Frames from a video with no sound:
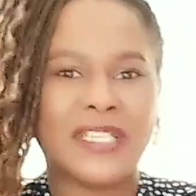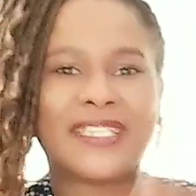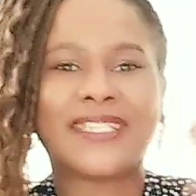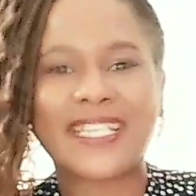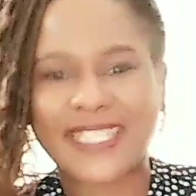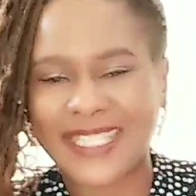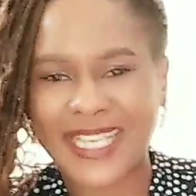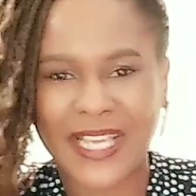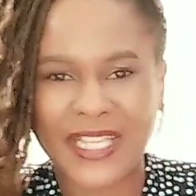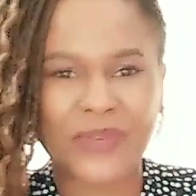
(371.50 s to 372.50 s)

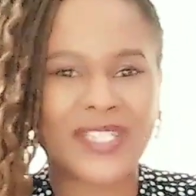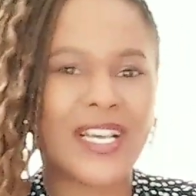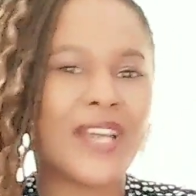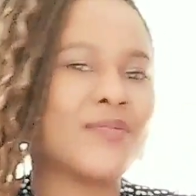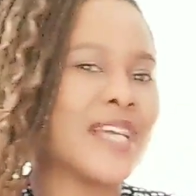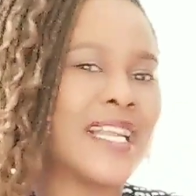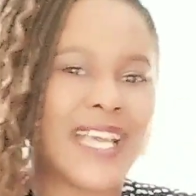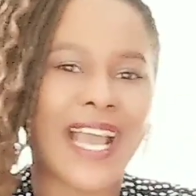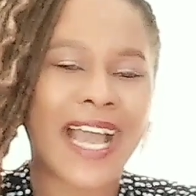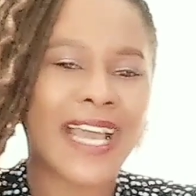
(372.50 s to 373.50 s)
60. They will tell you that
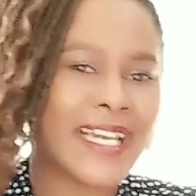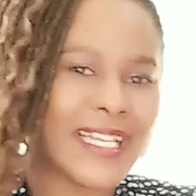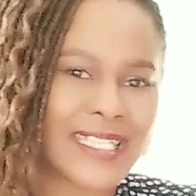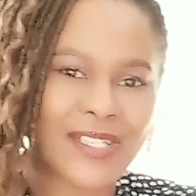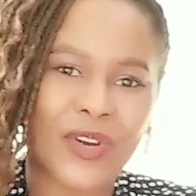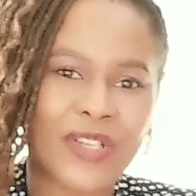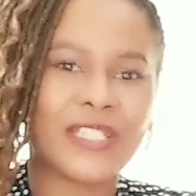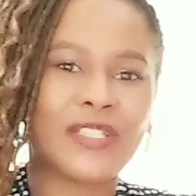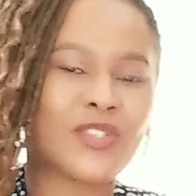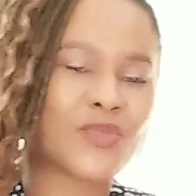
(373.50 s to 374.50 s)
the highest got
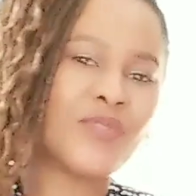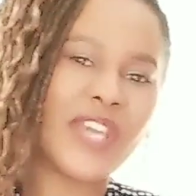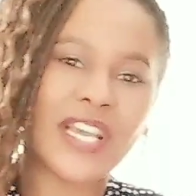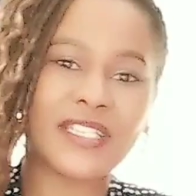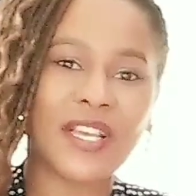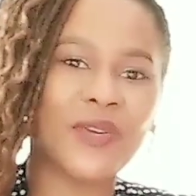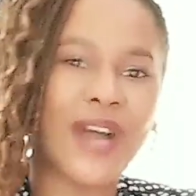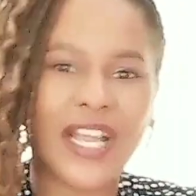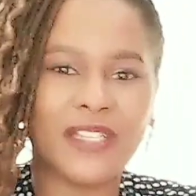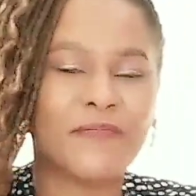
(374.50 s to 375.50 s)
it 2 years ago
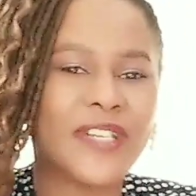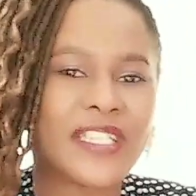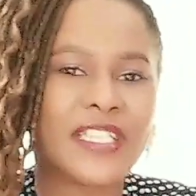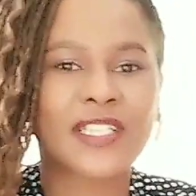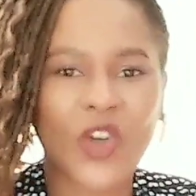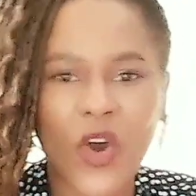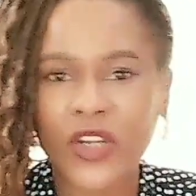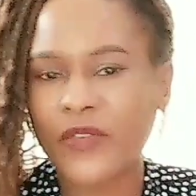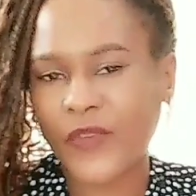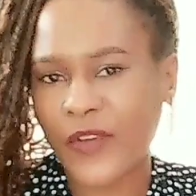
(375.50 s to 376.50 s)
and the person
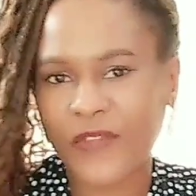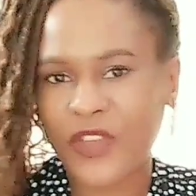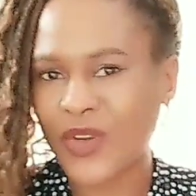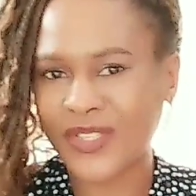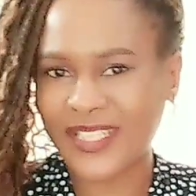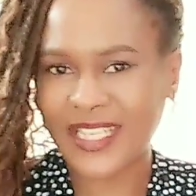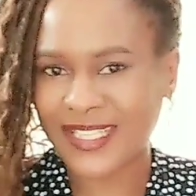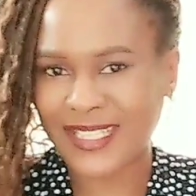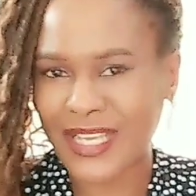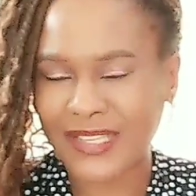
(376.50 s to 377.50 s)
scored 50 or
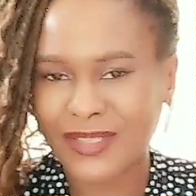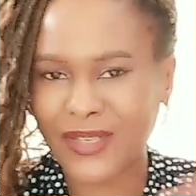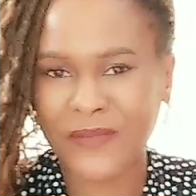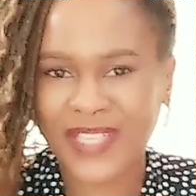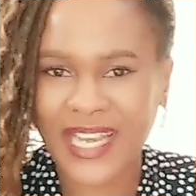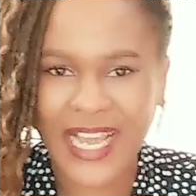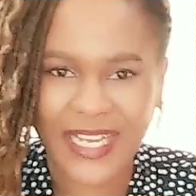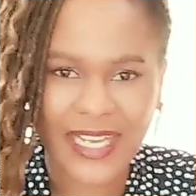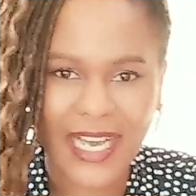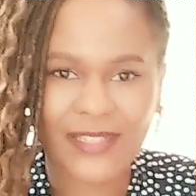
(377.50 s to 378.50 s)
60, something like
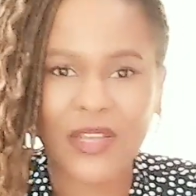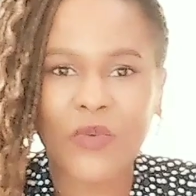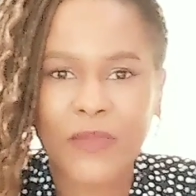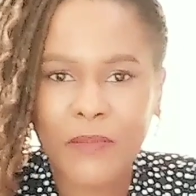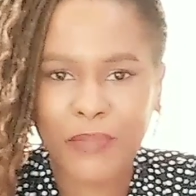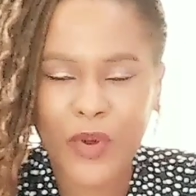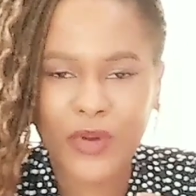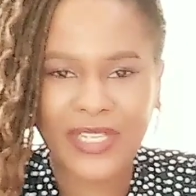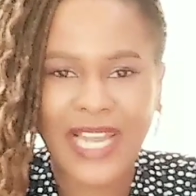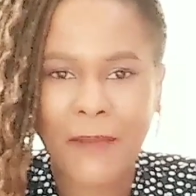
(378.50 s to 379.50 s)
that. They will be
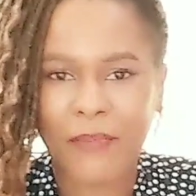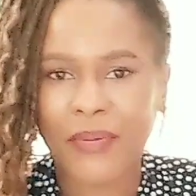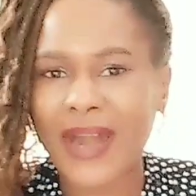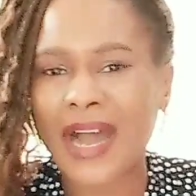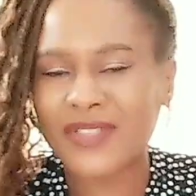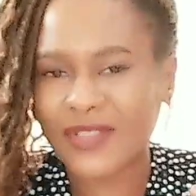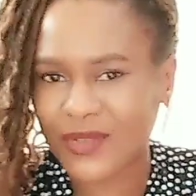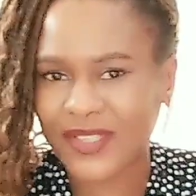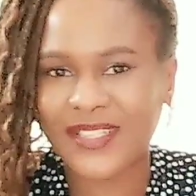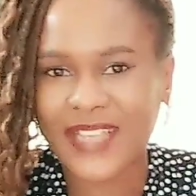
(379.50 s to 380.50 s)
bold, like proud to
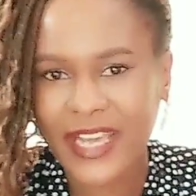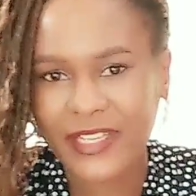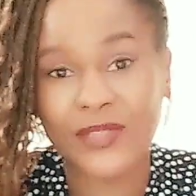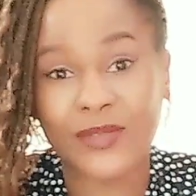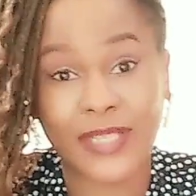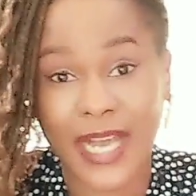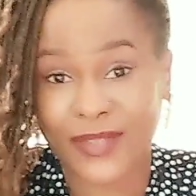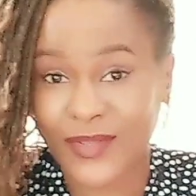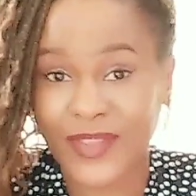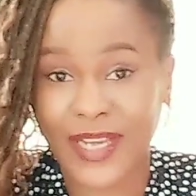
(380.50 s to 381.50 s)
say it to their
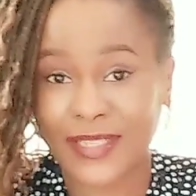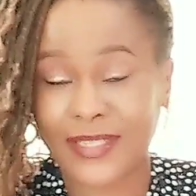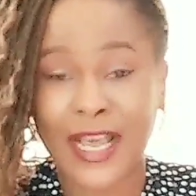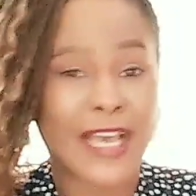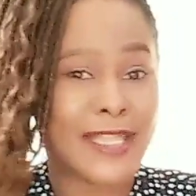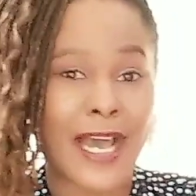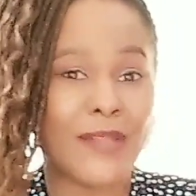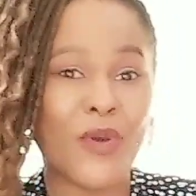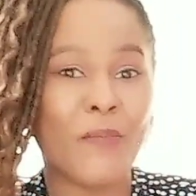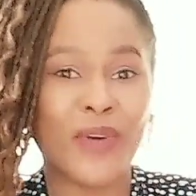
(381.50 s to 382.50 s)
students
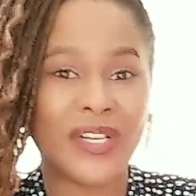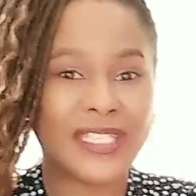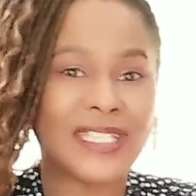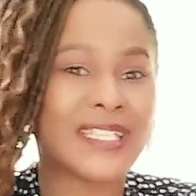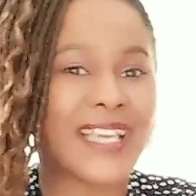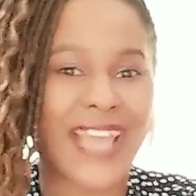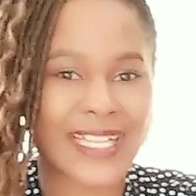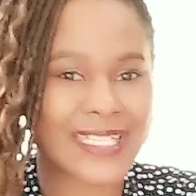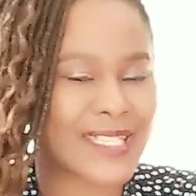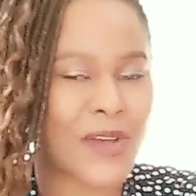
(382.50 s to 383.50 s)
that nobody
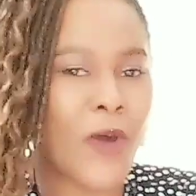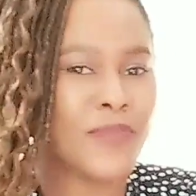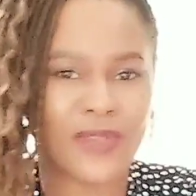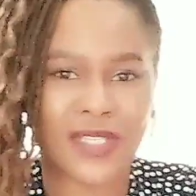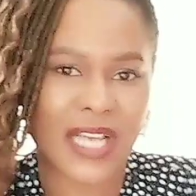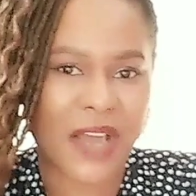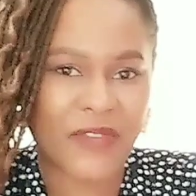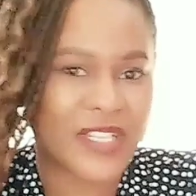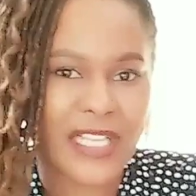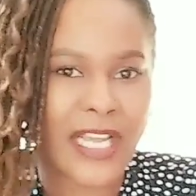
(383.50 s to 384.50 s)
gets up to
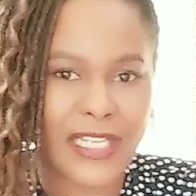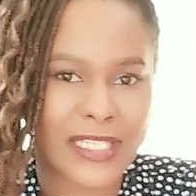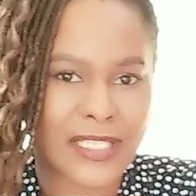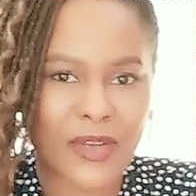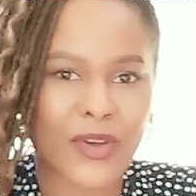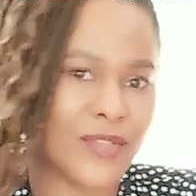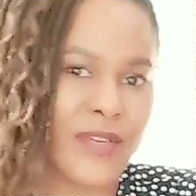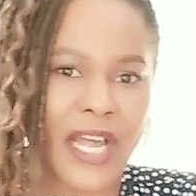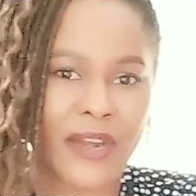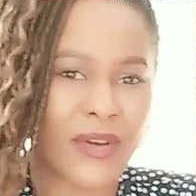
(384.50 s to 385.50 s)
70 in this course, you
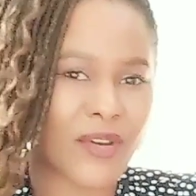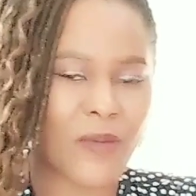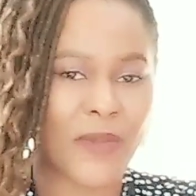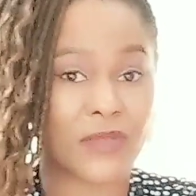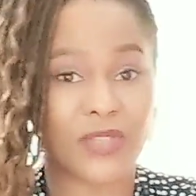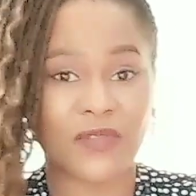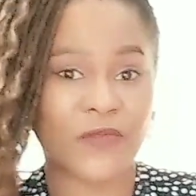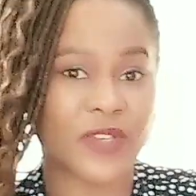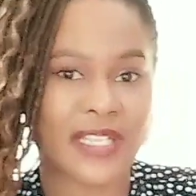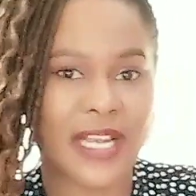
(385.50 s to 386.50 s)
cannot come out with
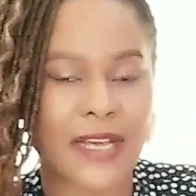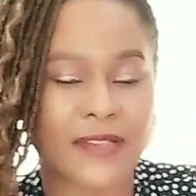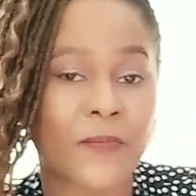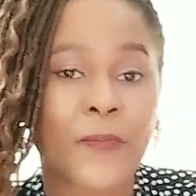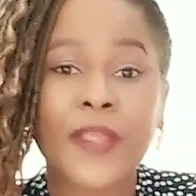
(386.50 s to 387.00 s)
first class.